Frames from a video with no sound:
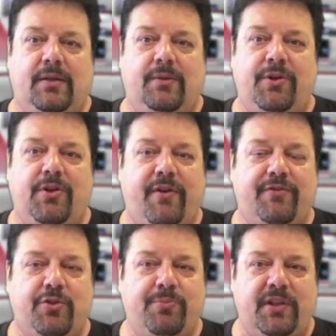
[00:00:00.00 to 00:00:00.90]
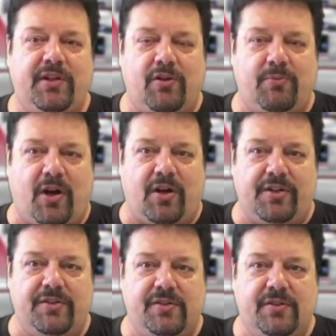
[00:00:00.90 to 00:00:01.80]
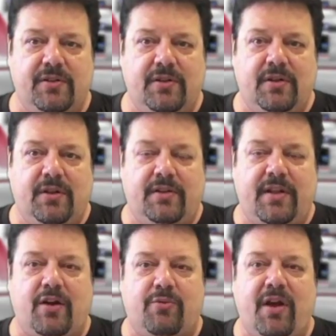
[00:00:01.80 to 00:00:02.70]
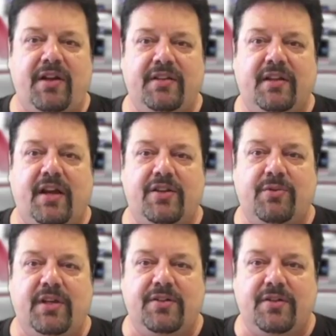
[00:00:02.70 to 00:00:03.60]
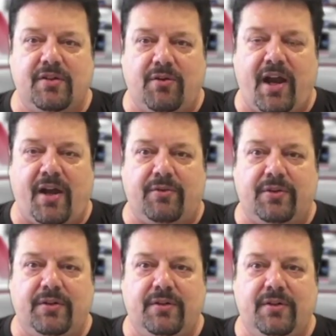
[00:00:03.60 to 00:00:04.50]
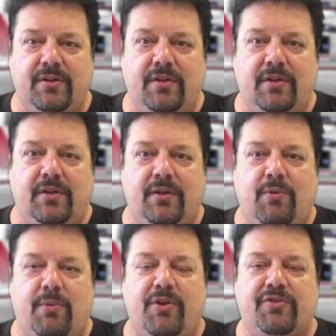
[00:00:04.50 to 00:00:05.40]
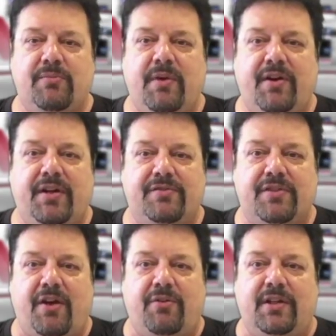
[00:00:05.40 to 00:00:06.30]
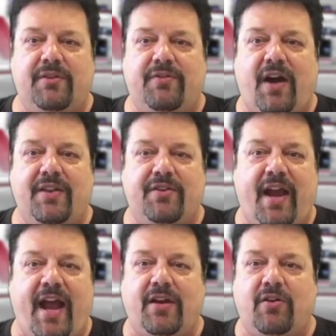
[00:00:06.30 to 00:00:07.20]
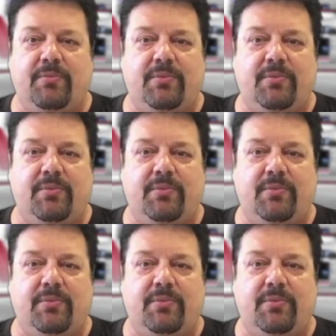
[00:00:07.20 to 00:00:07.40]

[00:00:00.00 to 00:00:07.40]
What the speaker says: When you have 2 political parties that are running the country into the ground, where most Americans now live either at or